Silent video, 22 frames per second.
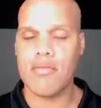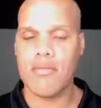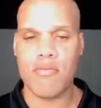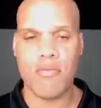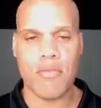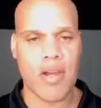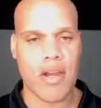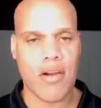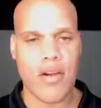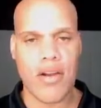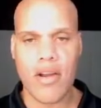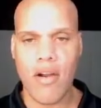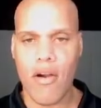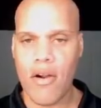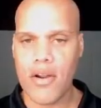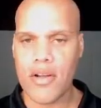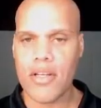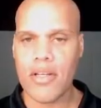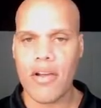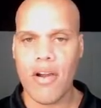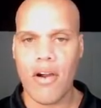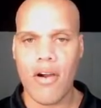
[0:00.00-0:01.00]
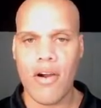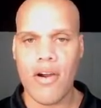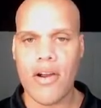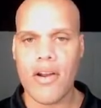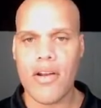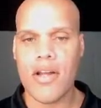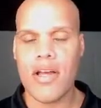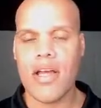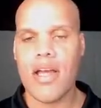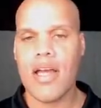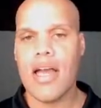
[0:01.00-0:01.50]
very hard to guard.
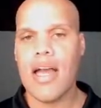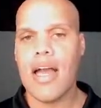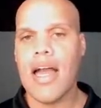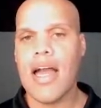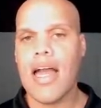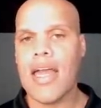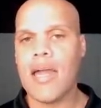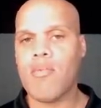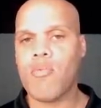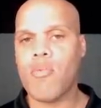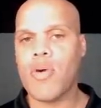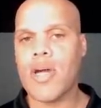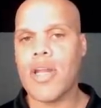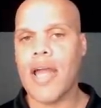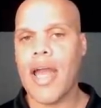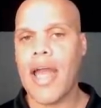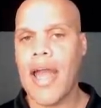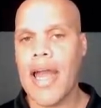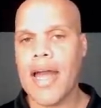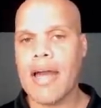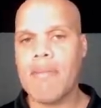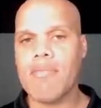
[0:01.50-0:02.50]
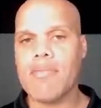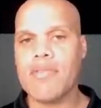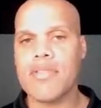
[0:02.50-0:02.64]
And what happens